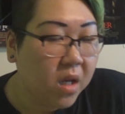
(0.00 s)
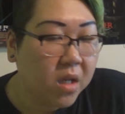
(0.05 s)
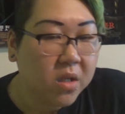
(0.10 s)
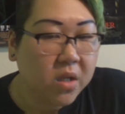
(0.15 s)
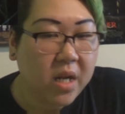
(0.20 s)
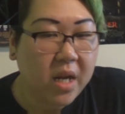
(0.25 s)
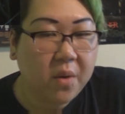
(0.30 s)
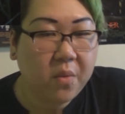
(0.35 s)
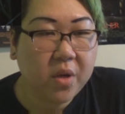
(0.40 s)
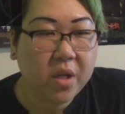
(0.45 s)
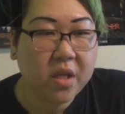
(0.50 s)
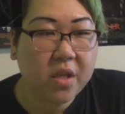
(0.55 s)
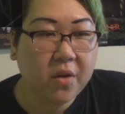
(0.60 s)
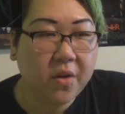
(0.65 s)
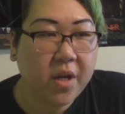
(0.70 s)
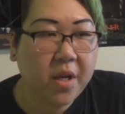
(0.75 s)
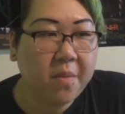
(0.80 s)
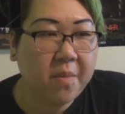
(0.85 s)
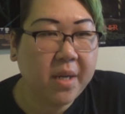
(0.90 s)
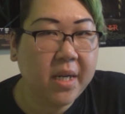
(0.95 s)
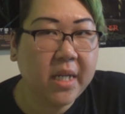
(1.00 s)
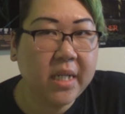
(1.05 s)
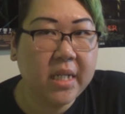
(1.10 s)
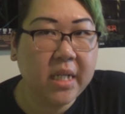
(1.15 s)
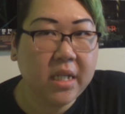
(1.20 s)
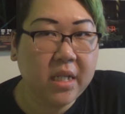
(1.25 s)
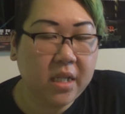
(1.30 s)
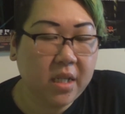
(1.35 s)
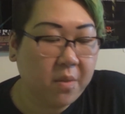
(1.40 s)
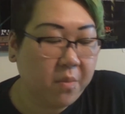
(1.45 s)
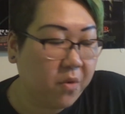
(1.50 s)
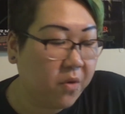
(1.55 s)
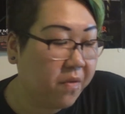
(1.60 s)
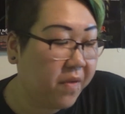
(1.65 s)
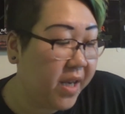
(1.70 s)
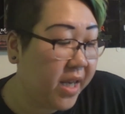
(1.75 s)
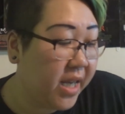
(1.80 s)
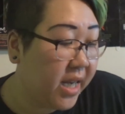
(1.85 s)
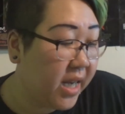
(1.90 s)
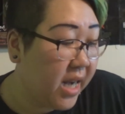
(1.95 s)
So now we're 30 minutes into the
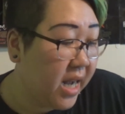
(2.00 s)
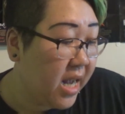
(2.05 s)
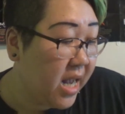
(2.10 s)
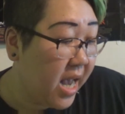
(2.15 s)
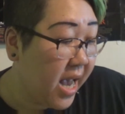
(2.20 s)
movie,